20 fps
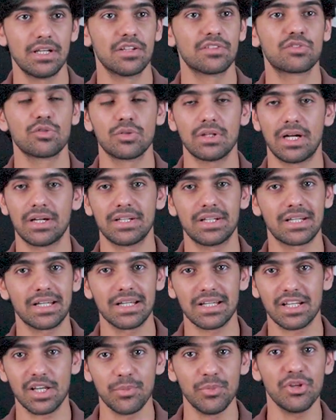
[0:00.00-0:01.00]
so that it
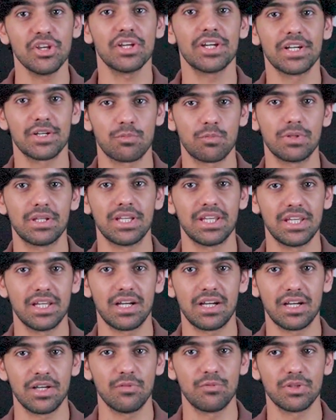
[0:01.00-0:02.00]
can communicate with
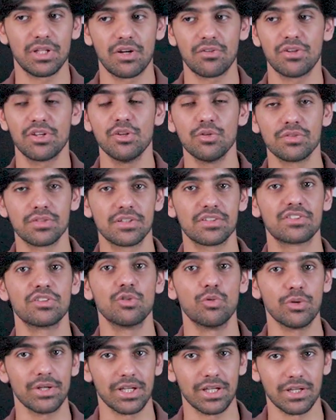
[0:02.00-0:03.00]
AI without users
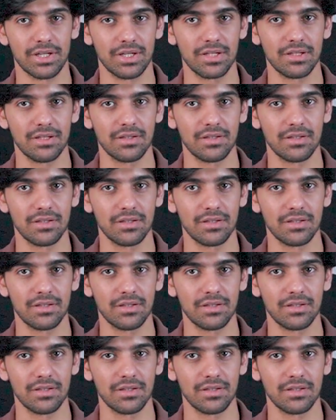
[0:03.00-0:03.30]
knowing it.